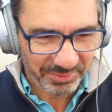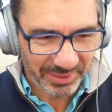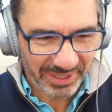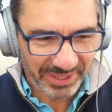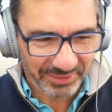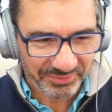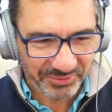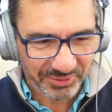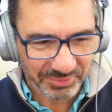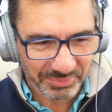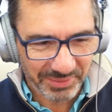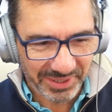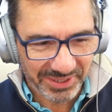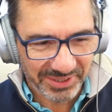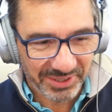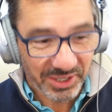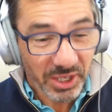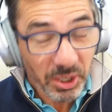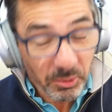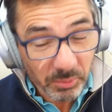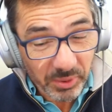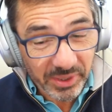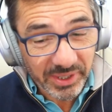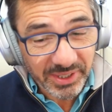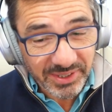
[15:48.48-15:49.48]
we'll, have to make.
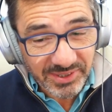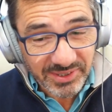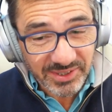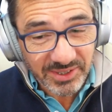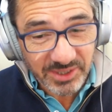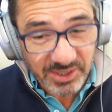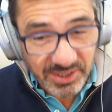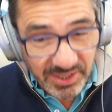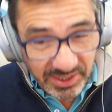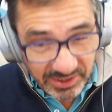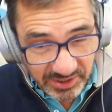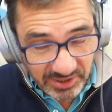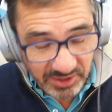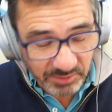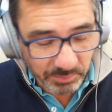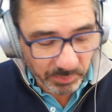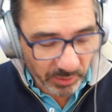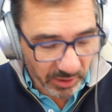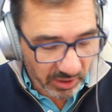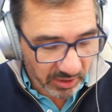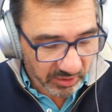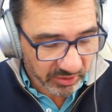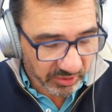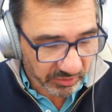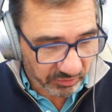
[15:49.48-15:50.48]
Well, this is this is
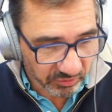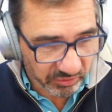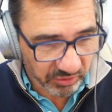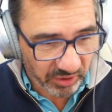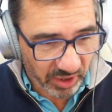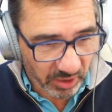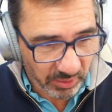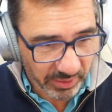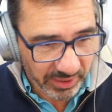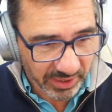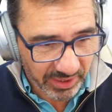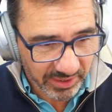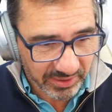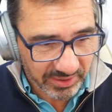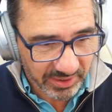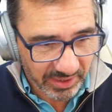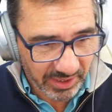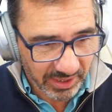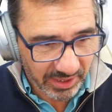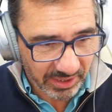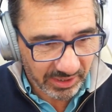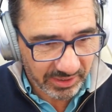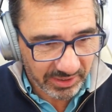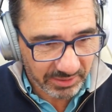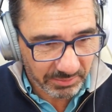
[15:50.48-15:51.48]
part of growing, isn't
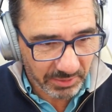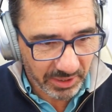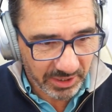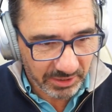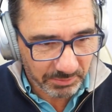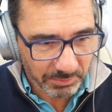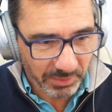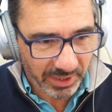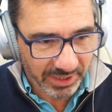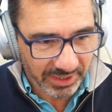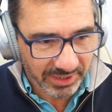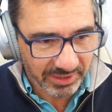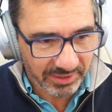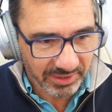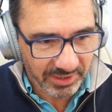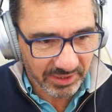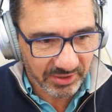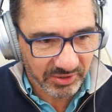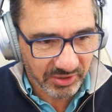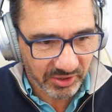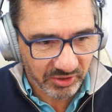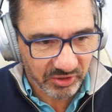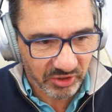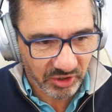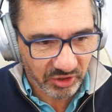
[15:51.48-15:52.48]
it? Is is making
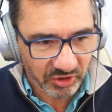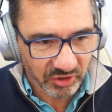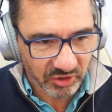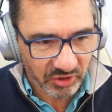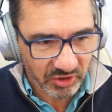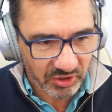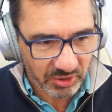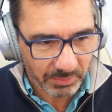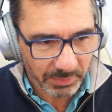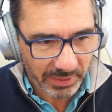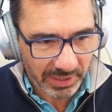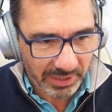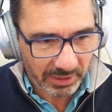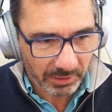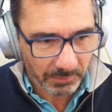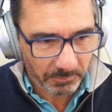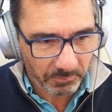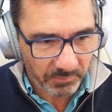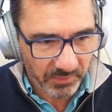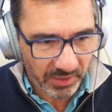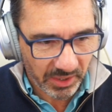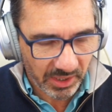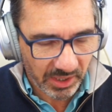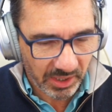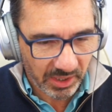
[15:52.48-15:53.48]
these decisions about
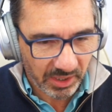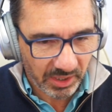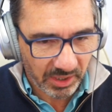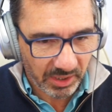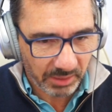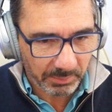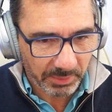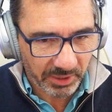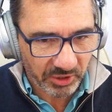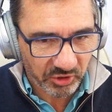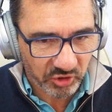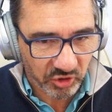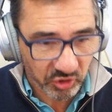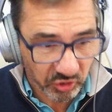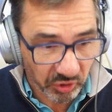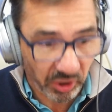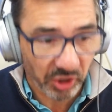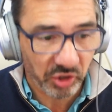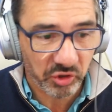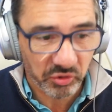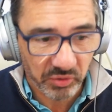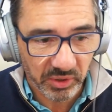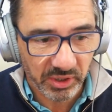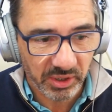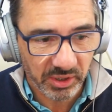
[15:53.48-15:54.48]
uh, about
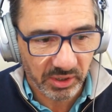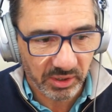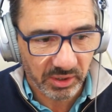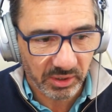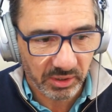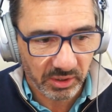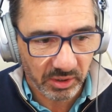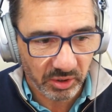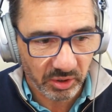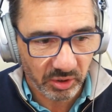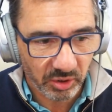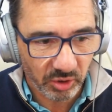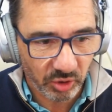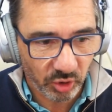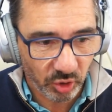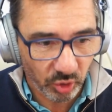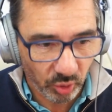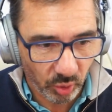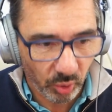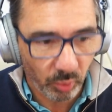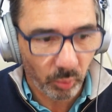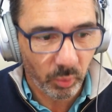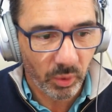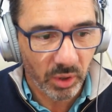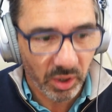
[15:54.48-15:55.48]
structuring
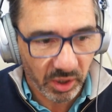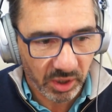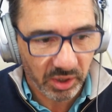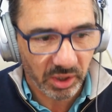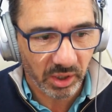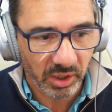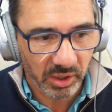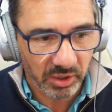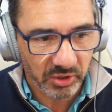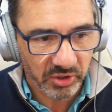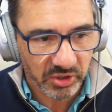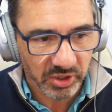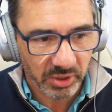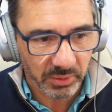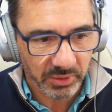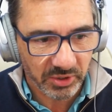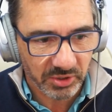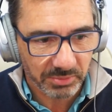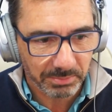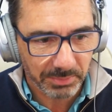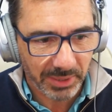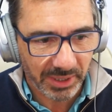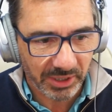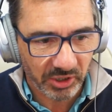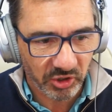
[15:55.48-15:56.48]
your workload so
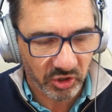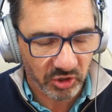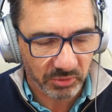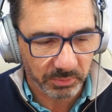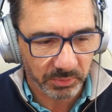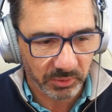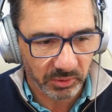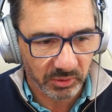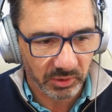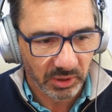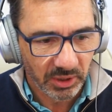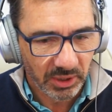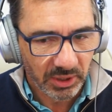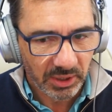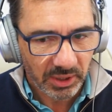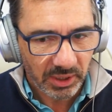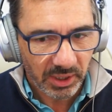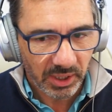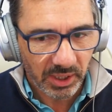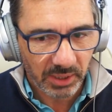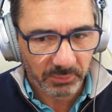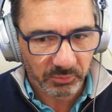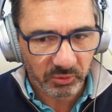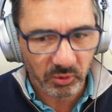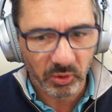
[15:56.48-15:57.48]
it's manageable.
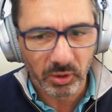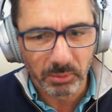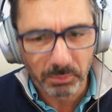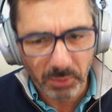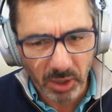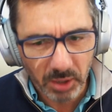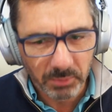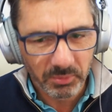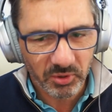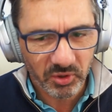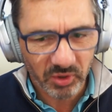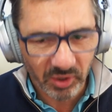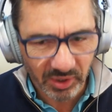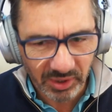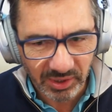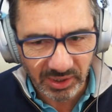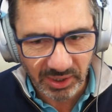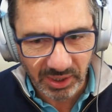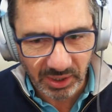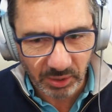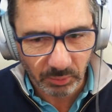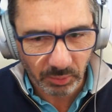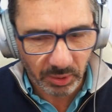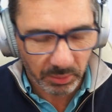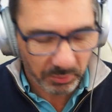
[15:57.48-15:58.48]
Um, so at the moment, I can
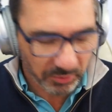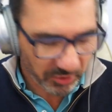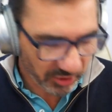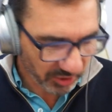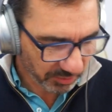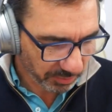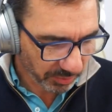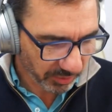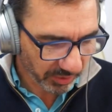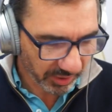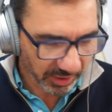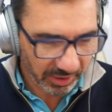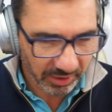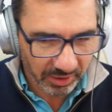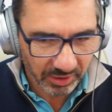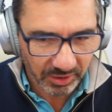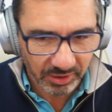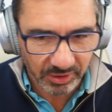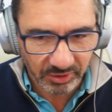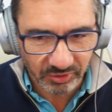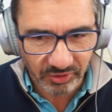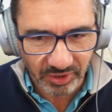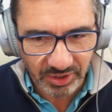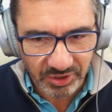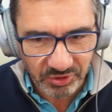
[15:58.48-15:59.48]
get away with just putting in a
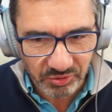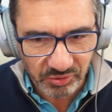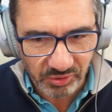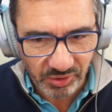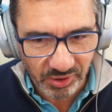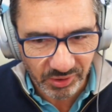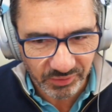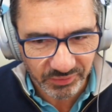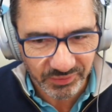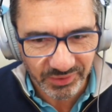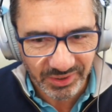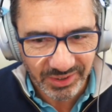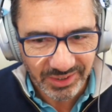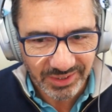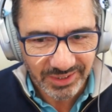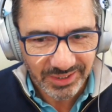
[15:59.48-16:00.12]
hard day's graft